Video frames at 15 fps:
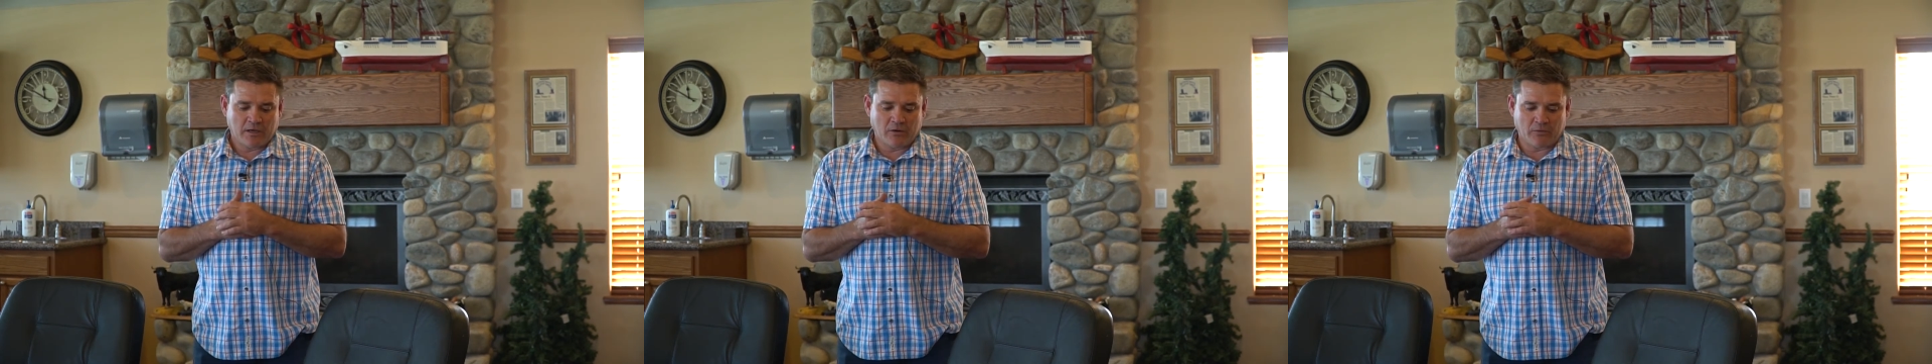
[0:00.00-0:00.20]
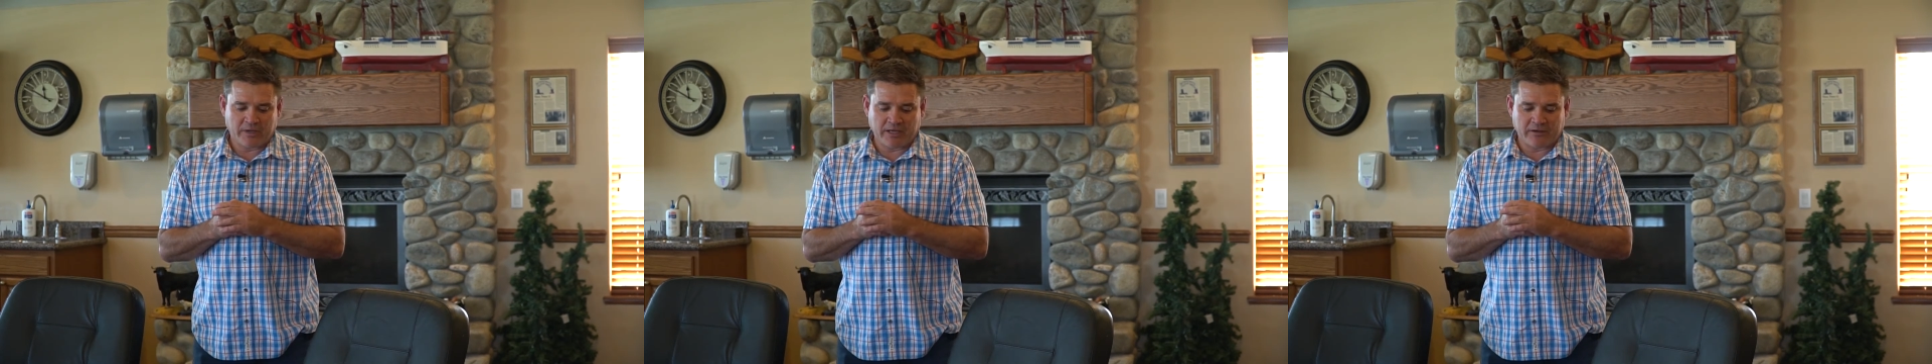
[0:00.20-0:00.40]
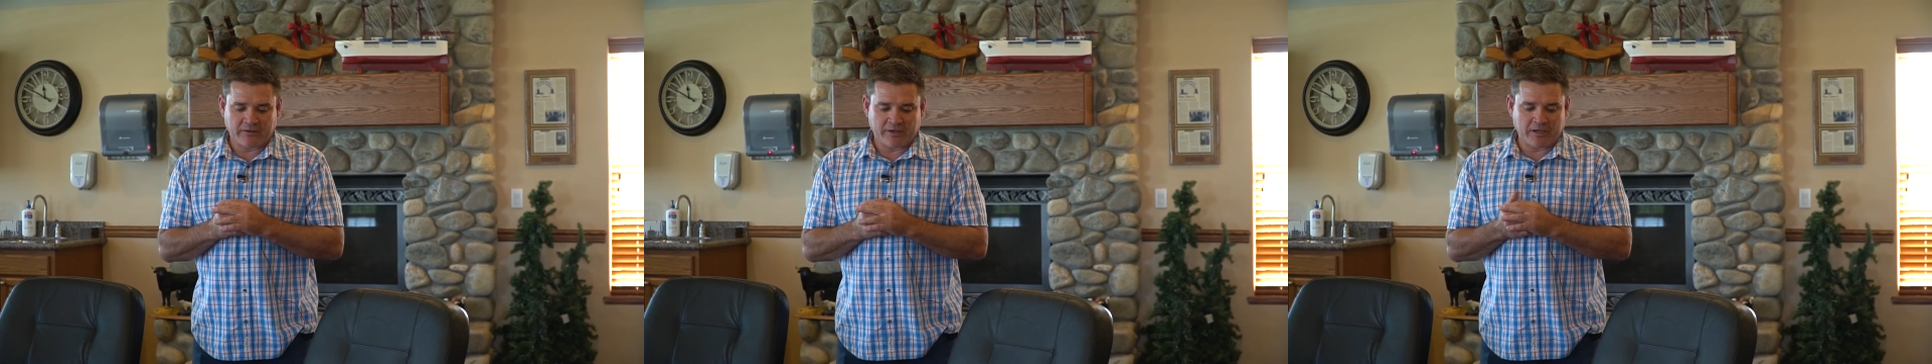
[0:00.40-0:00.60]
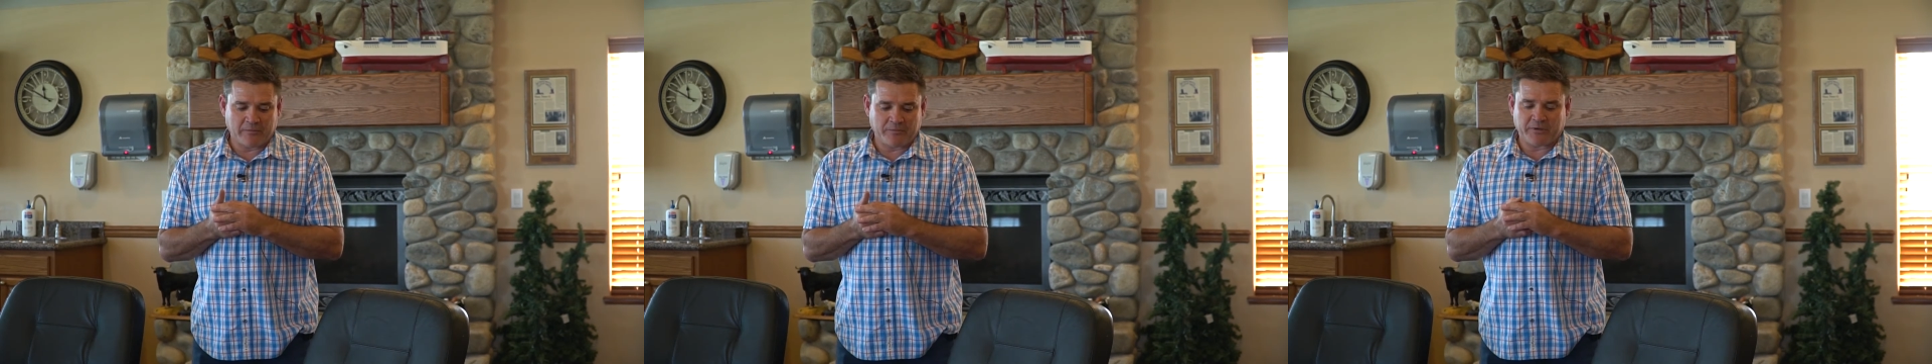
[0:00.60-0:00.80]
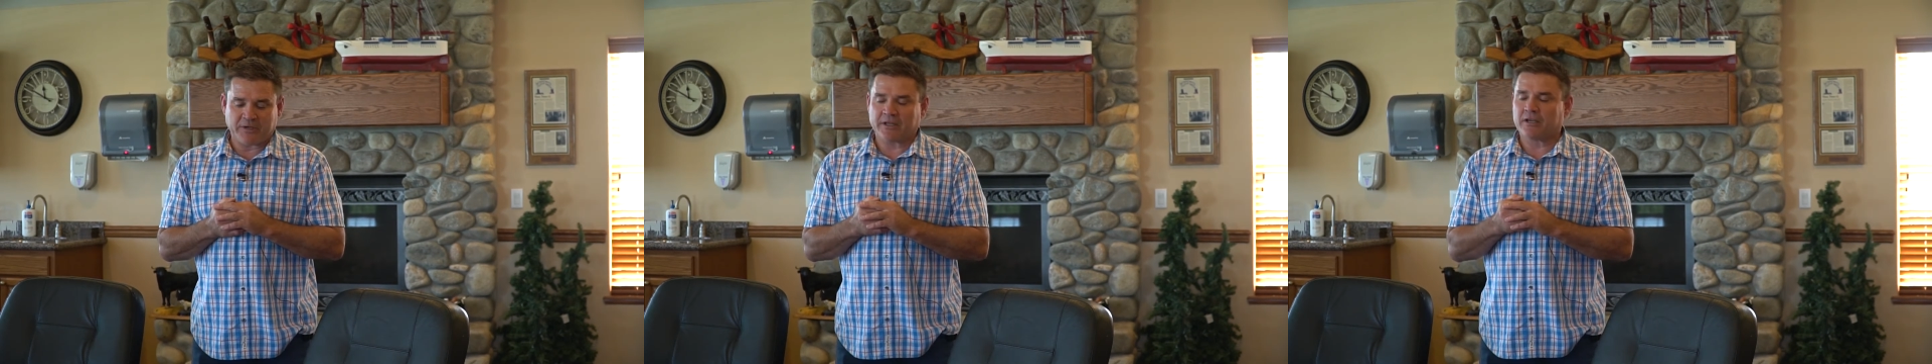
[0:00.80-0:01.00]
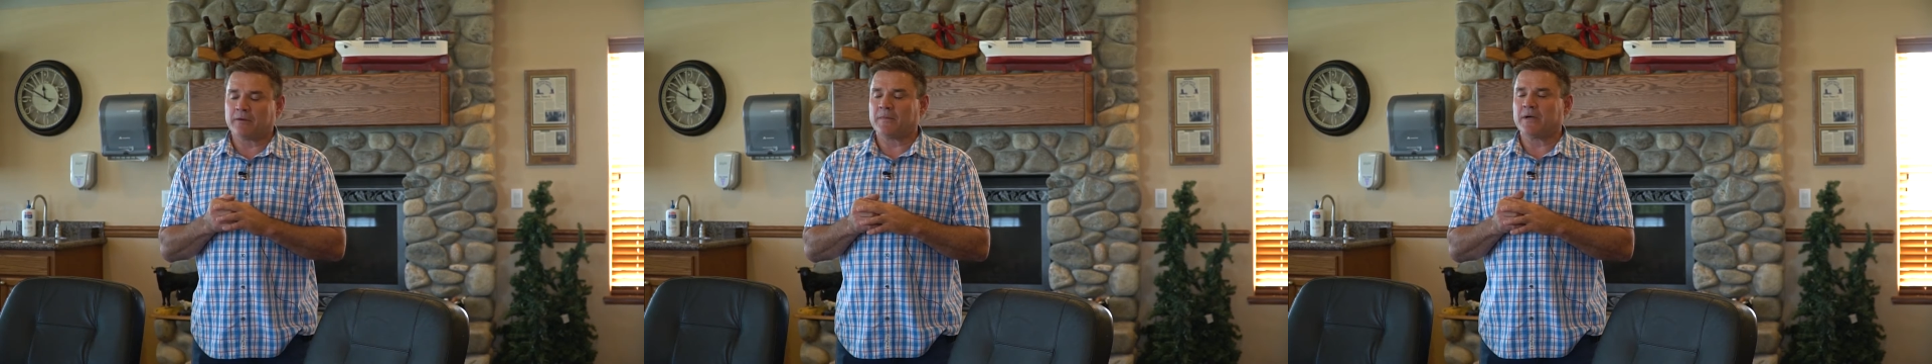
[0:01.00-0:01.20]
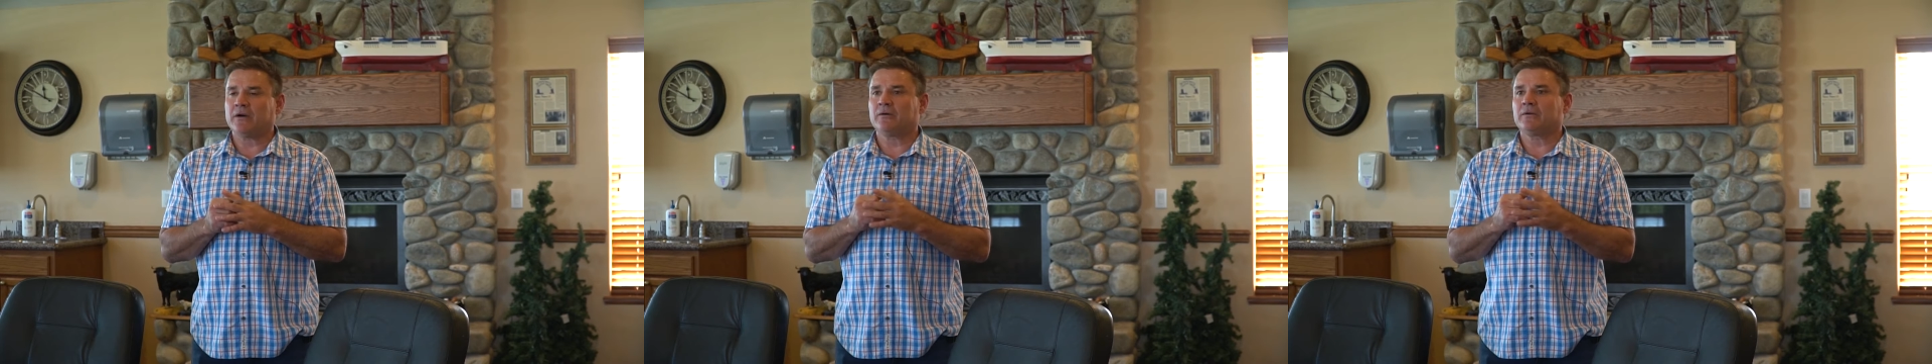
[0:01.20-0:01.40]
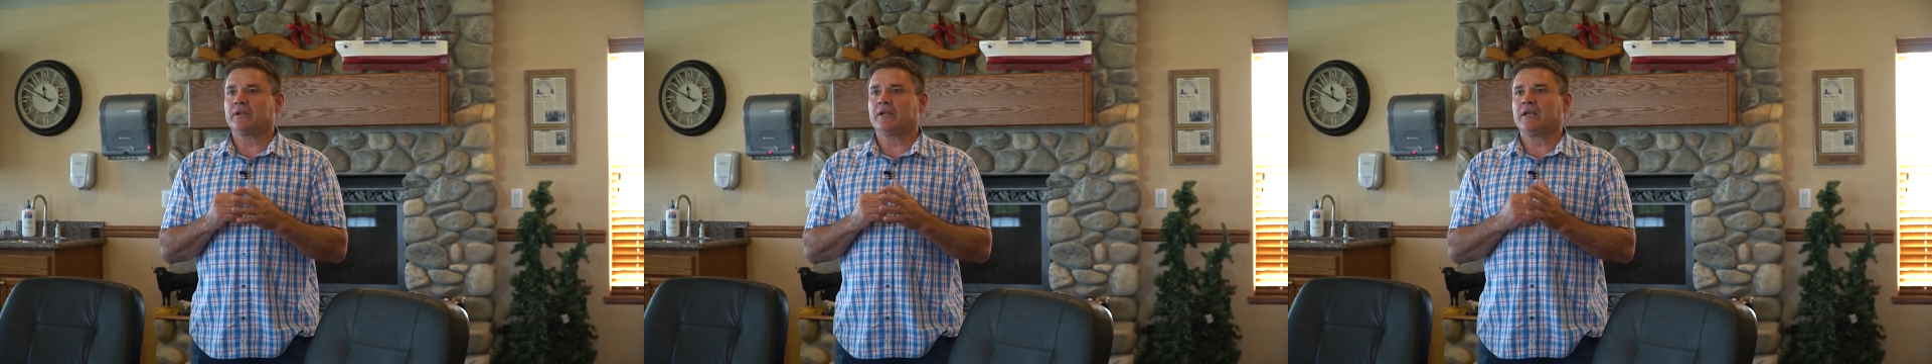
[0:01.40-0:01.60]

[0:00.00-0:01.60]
we have a company come out